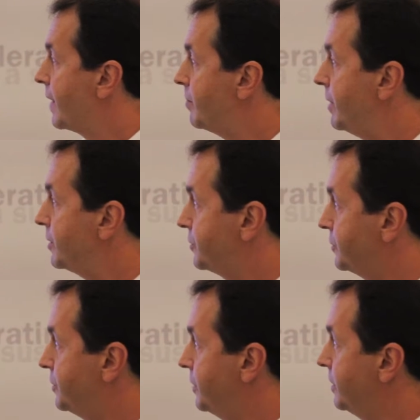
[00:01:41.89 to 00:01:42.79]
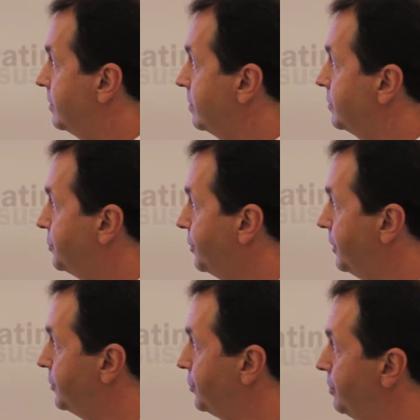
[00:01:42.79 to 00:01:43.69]
That mesh is then
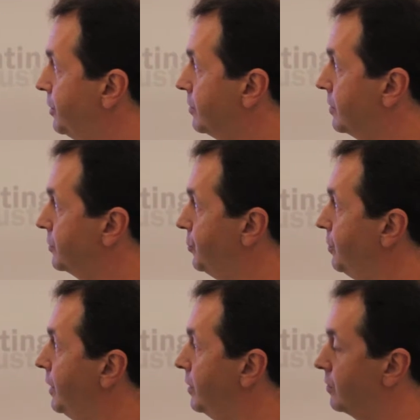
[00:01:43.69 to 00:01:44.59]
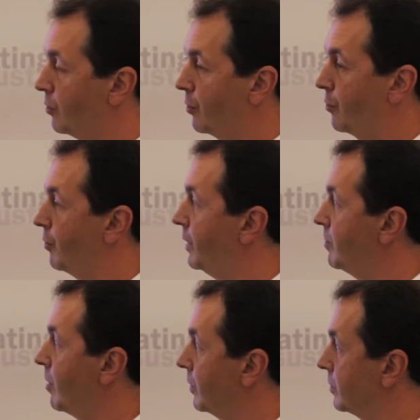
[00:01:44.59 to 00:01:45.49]
turned into either a 2D or a
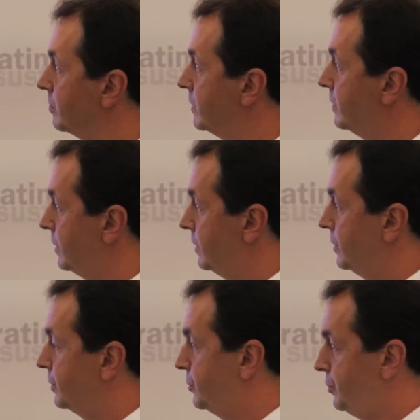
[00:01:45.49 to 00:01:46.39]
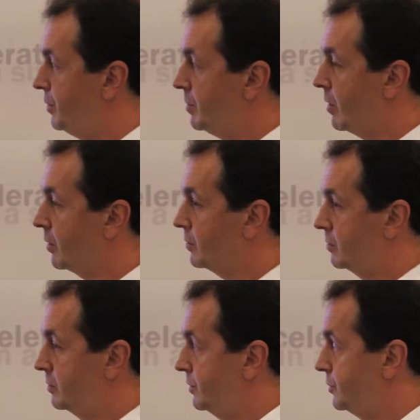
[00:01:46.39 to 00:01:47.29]
3D model. A 2D
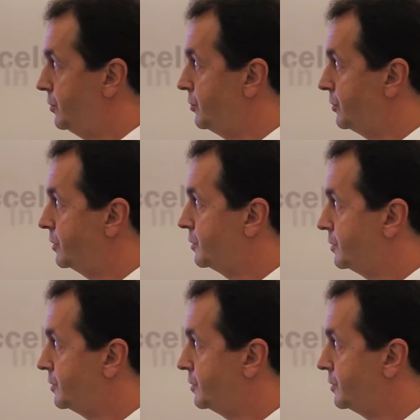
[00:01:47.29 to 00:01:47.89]
model is usually